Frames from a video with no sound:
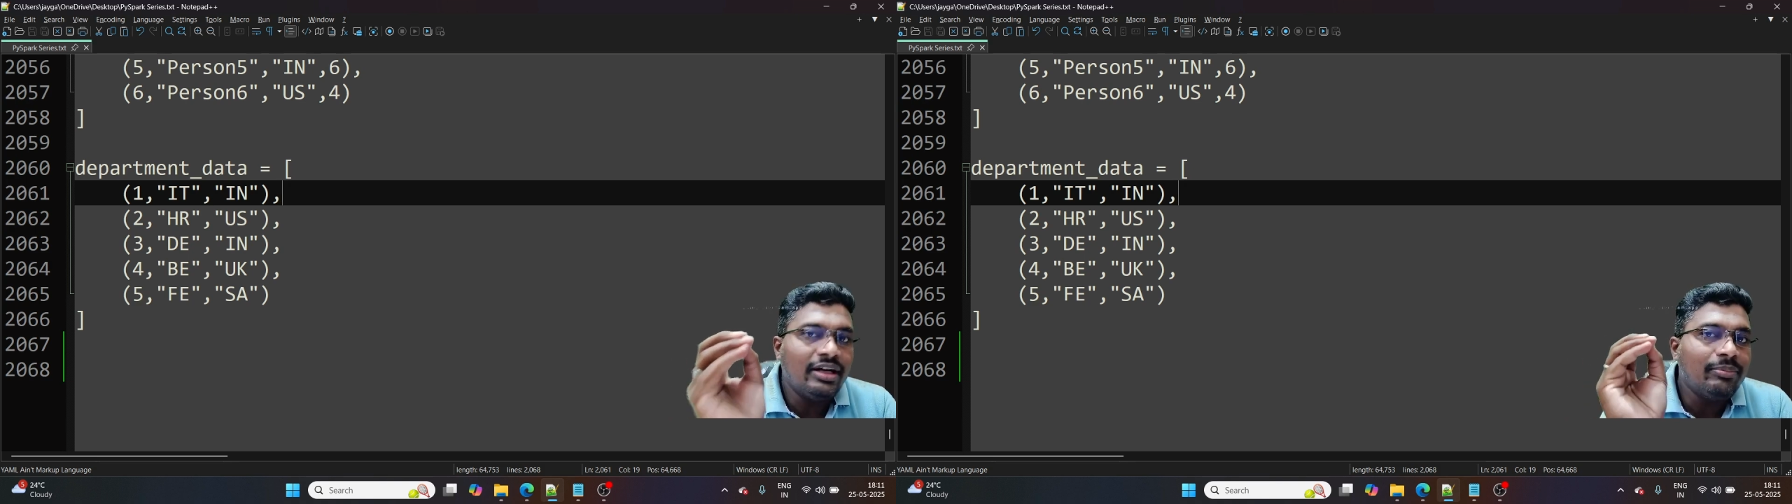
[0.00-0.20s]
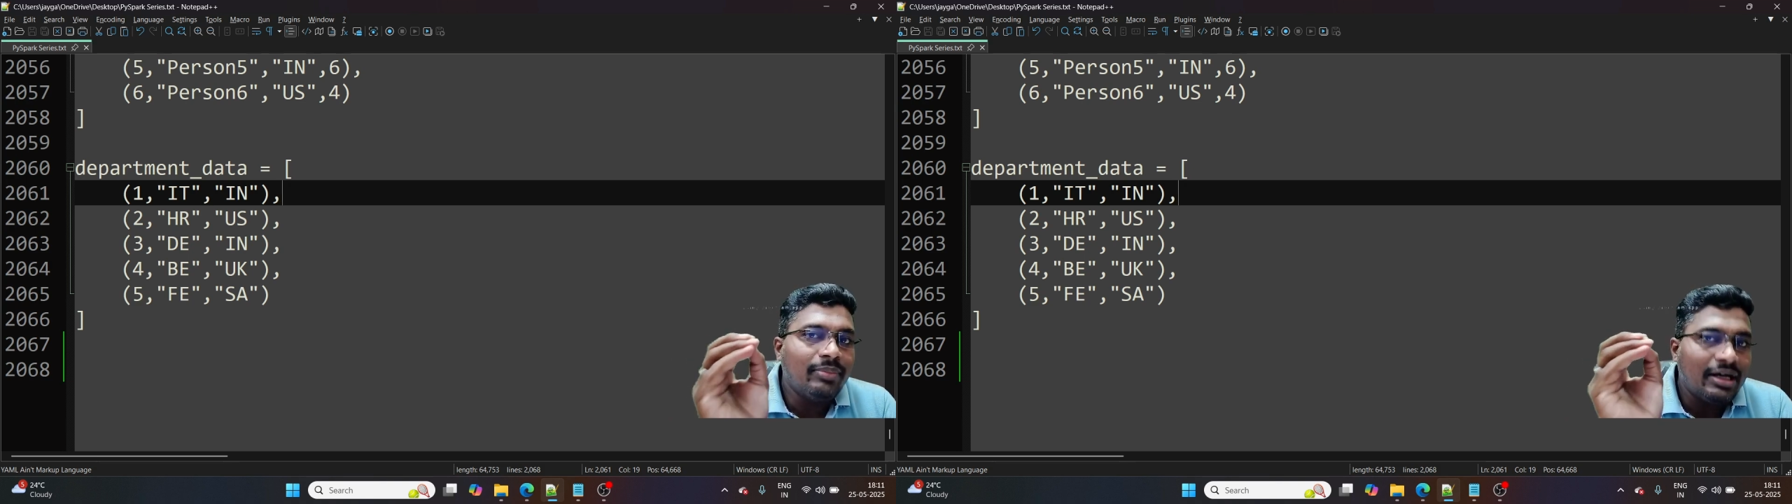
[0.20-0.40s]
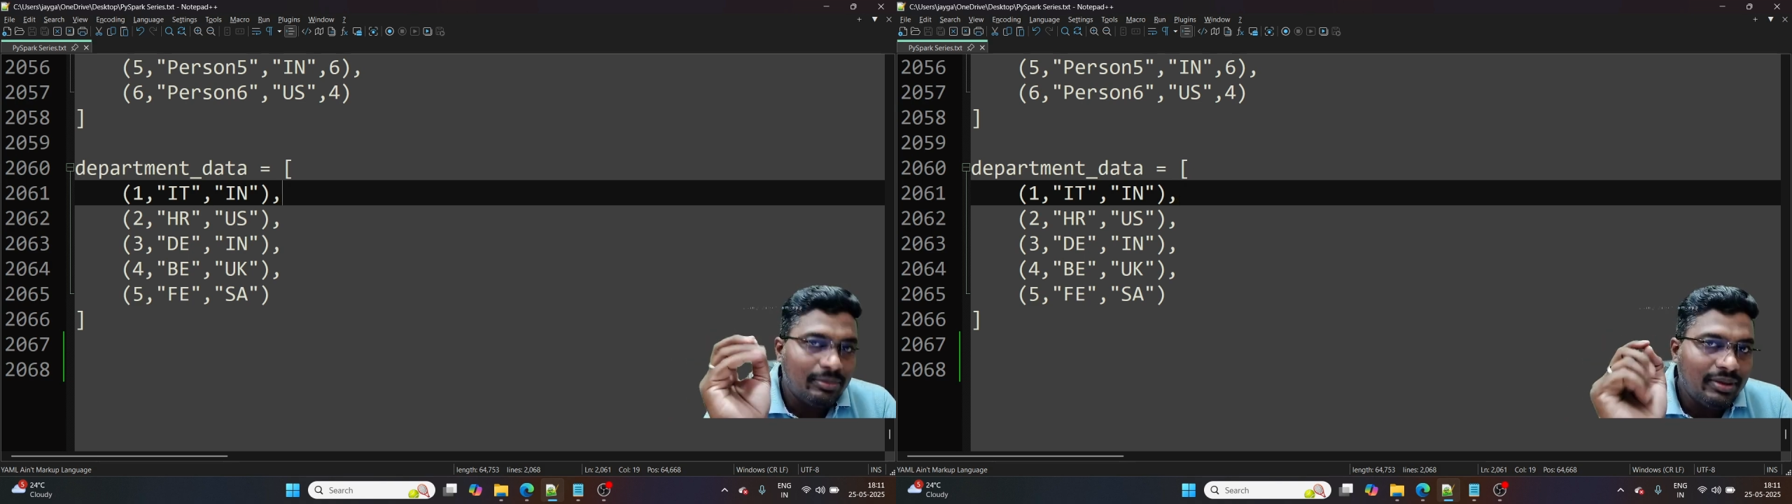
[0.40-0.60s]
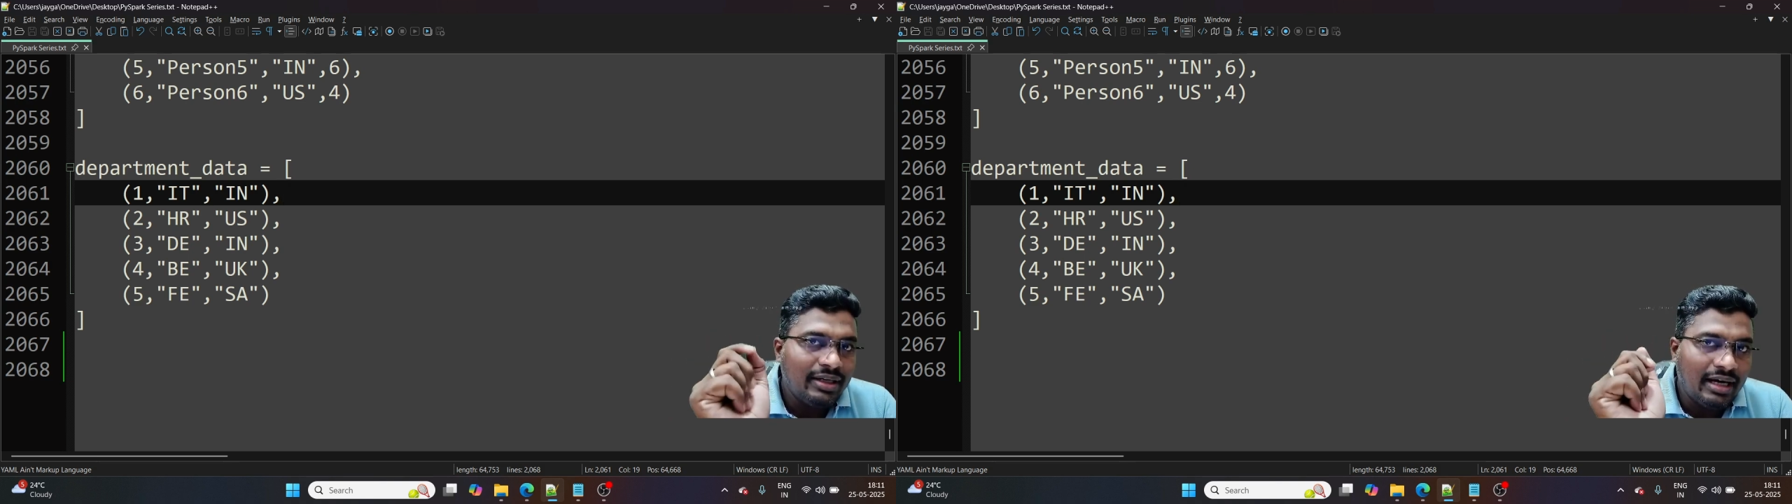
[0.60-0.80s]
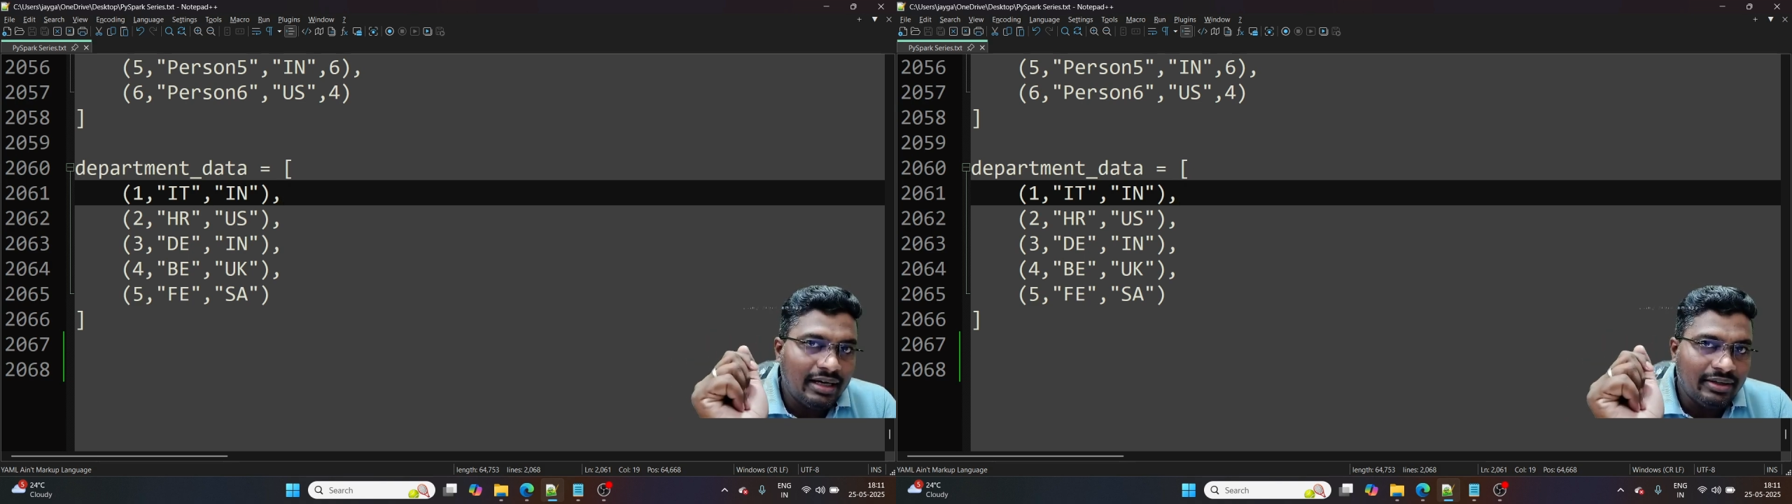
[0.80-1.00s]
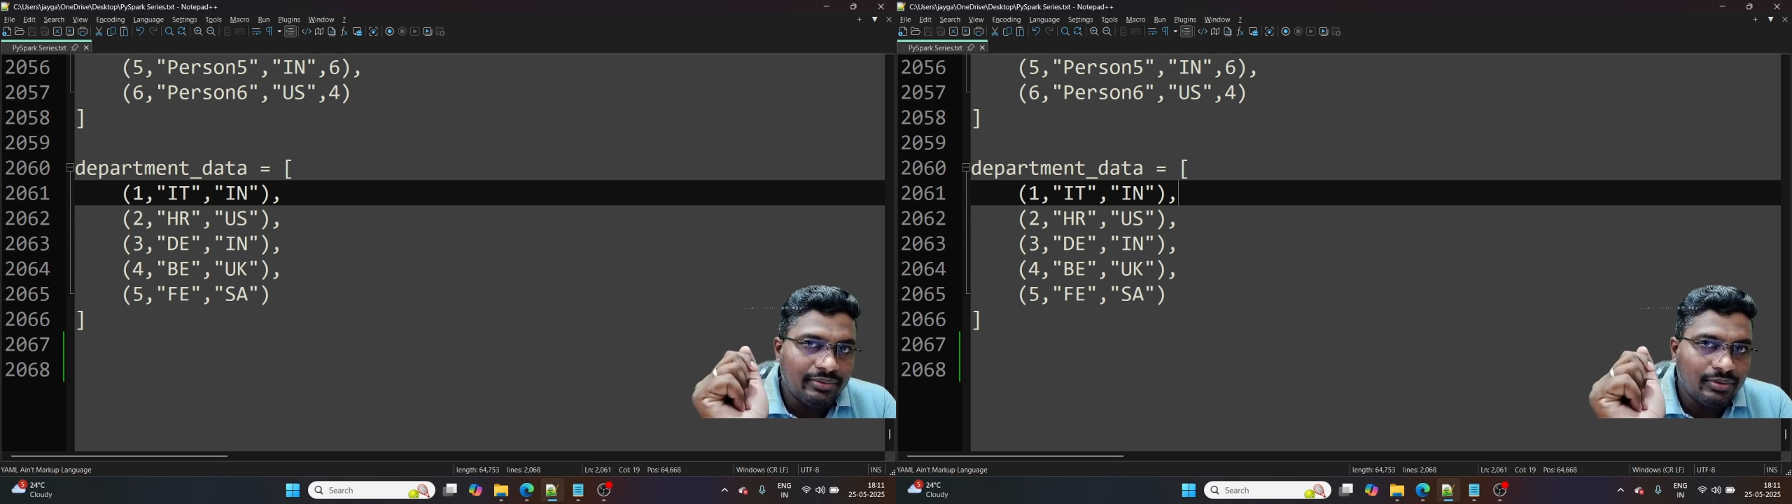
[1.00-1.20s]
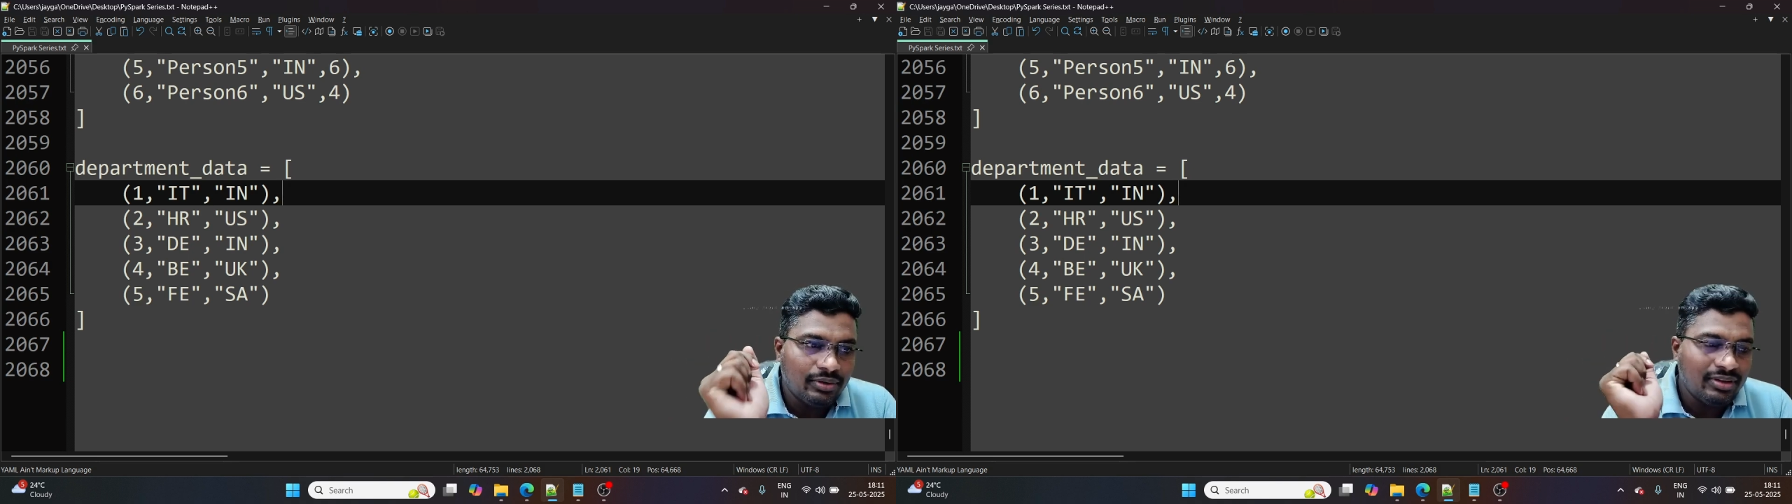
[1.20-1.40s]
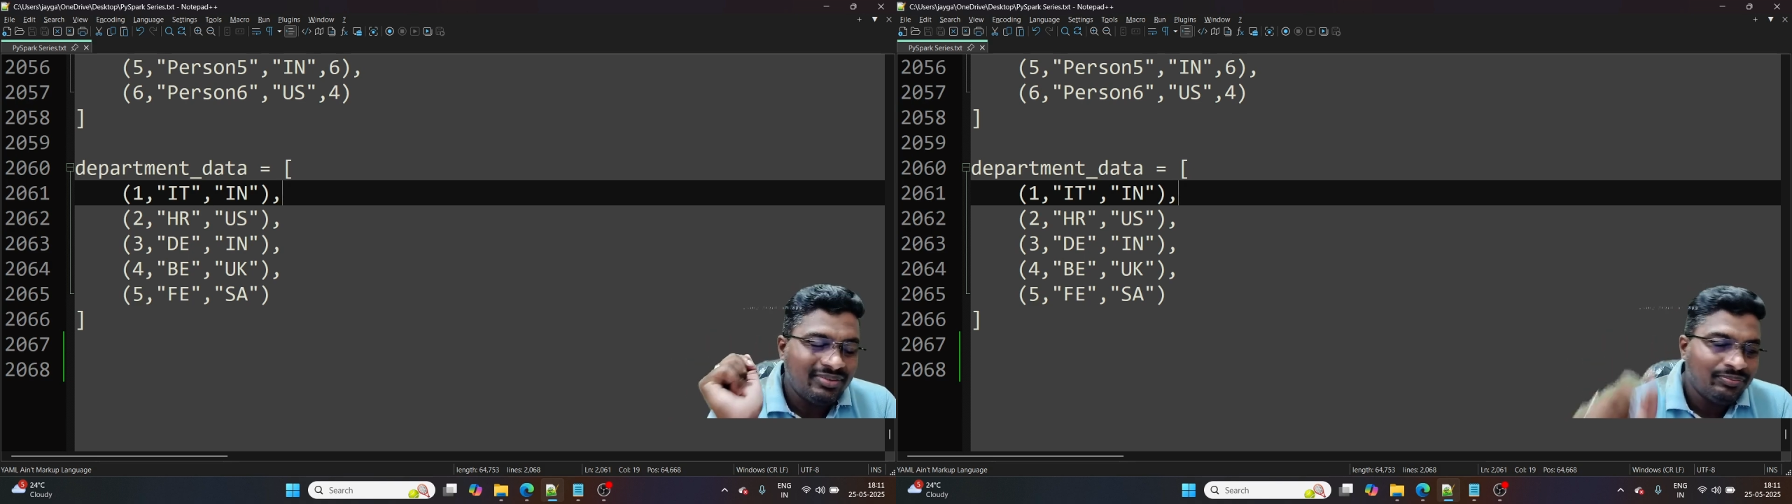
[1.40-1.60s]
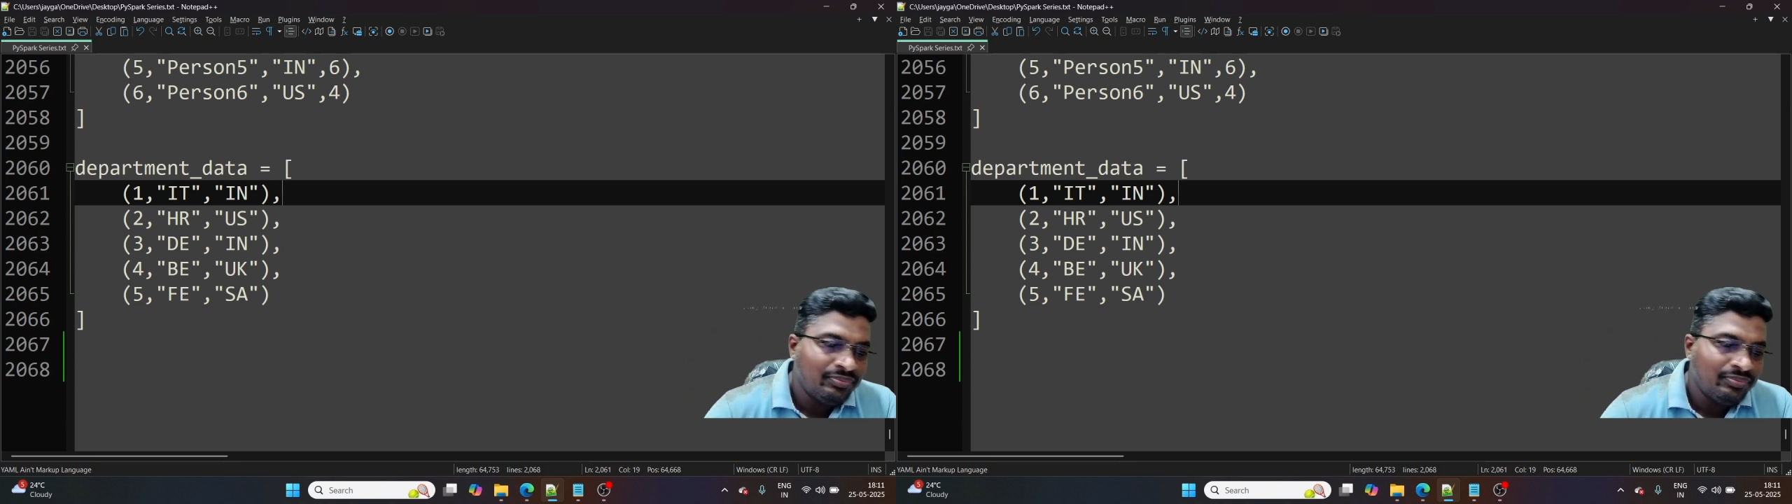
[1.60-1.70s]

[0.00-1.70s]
department ID. Okay.